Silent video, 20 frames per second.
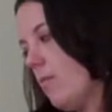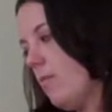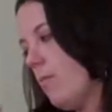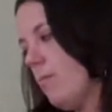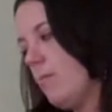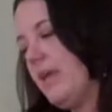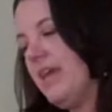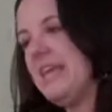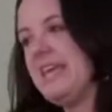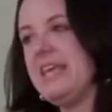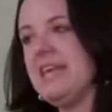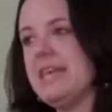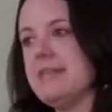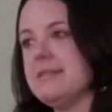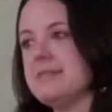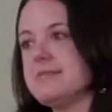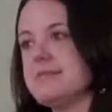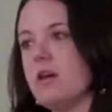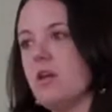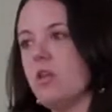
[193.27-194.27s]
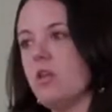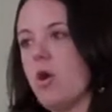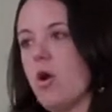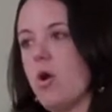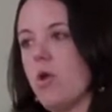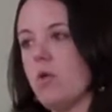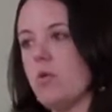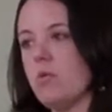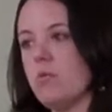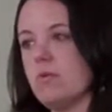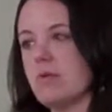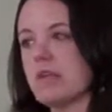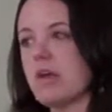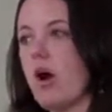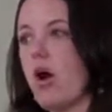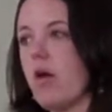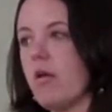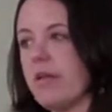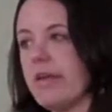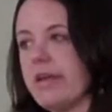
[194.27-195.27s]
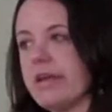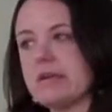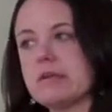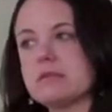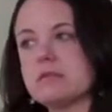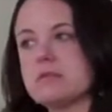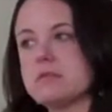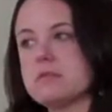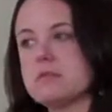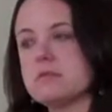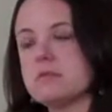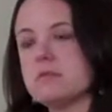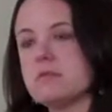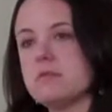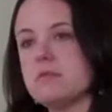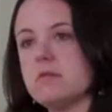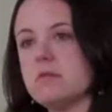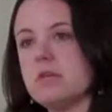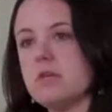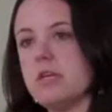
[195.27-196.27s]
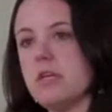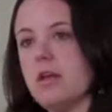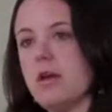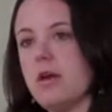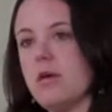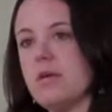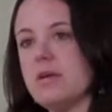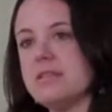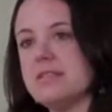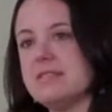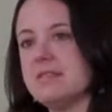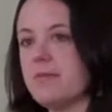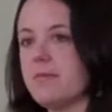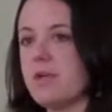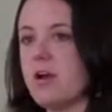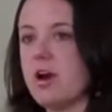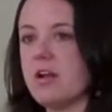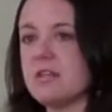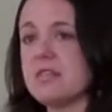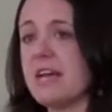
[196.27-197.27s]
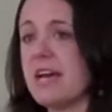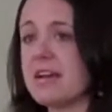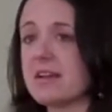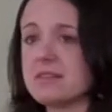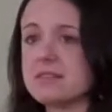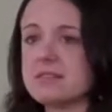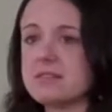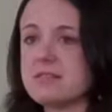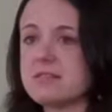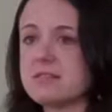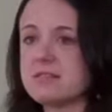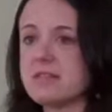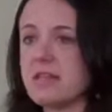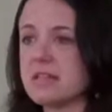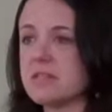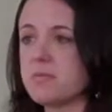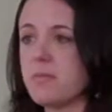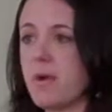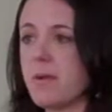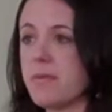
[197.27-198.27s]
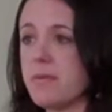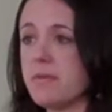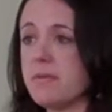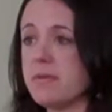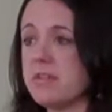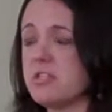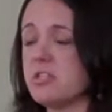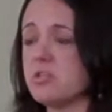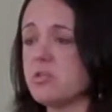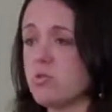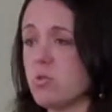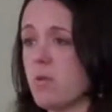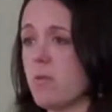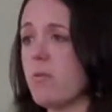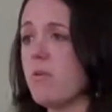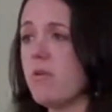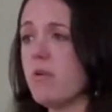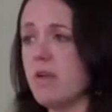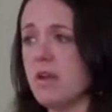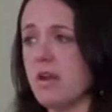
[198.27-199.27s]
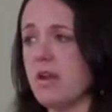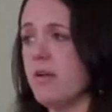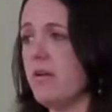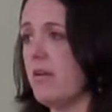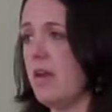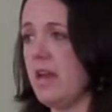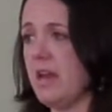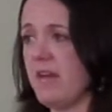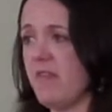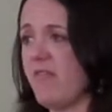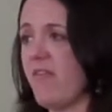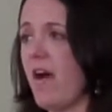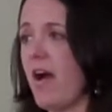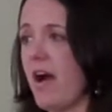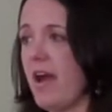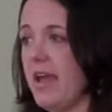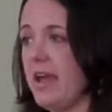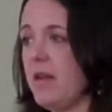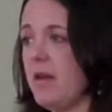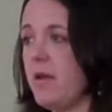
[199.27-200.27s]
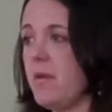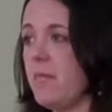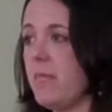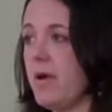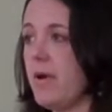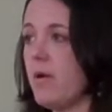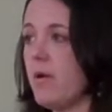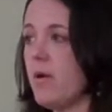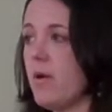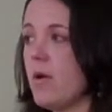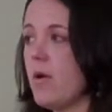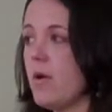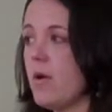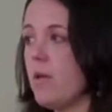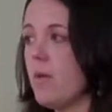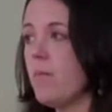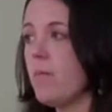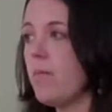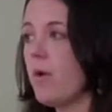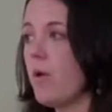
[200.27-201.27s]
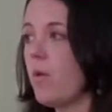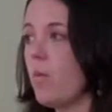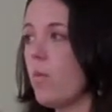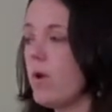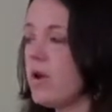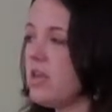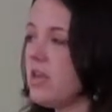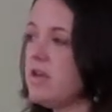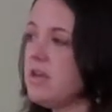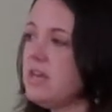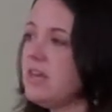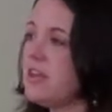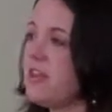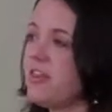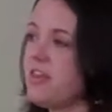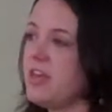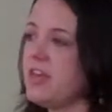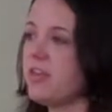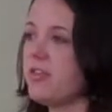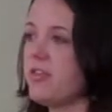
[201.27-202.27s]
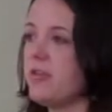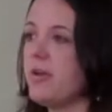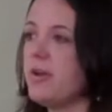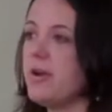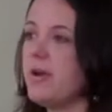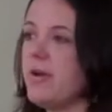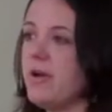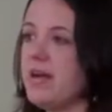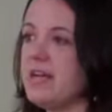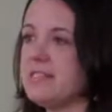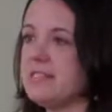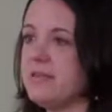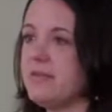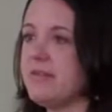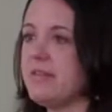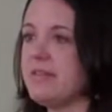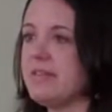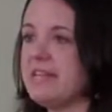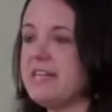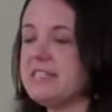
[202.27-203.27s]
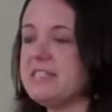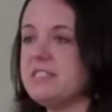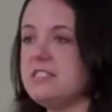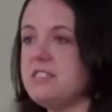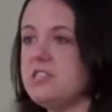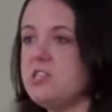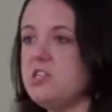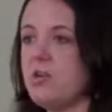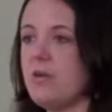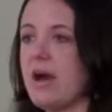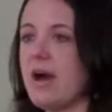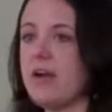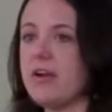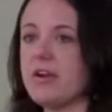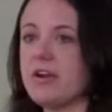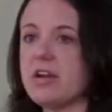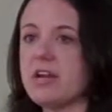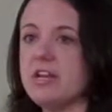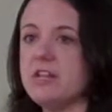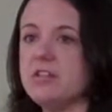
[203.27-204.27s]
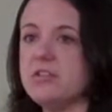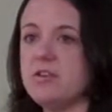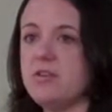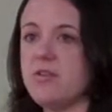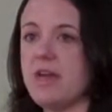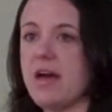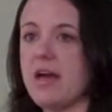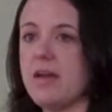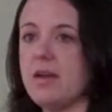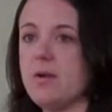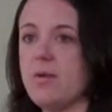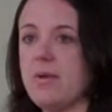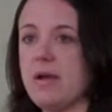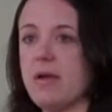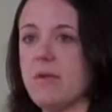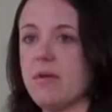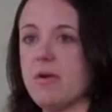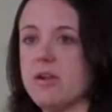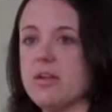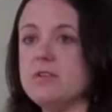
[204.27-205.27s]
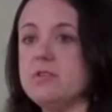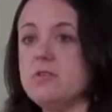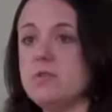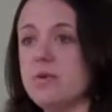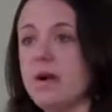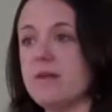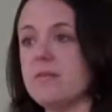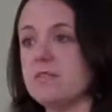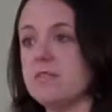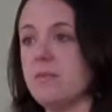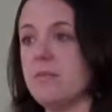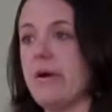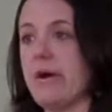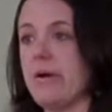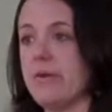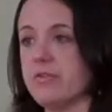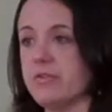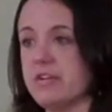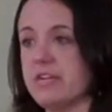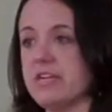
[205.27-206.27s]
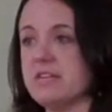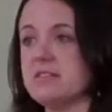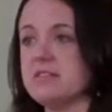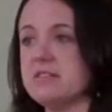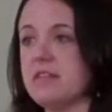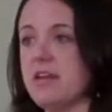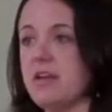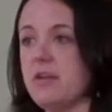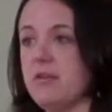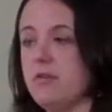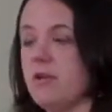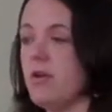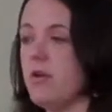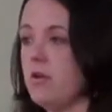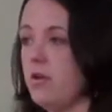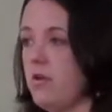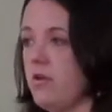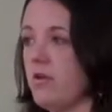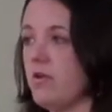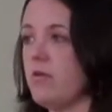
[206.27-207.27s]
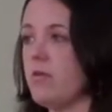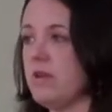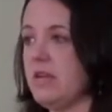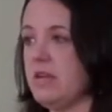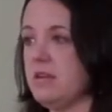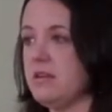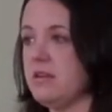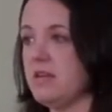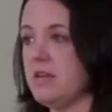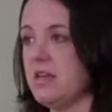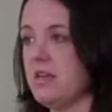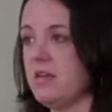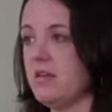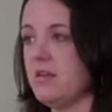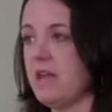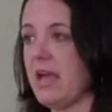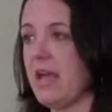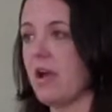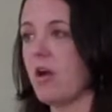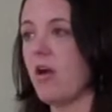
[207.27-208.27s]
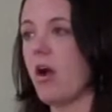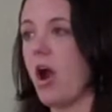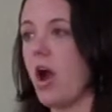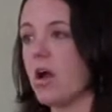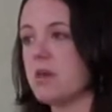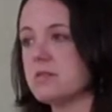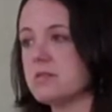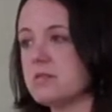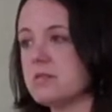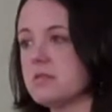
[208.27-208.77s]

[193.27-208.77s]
Meetings alone with colleagues. In some contexts, that's probably just normal and fine, but what do you need to think through as it relates to how you're going to do that in a way where you do have some boundaries that you don't need, that you can't cross?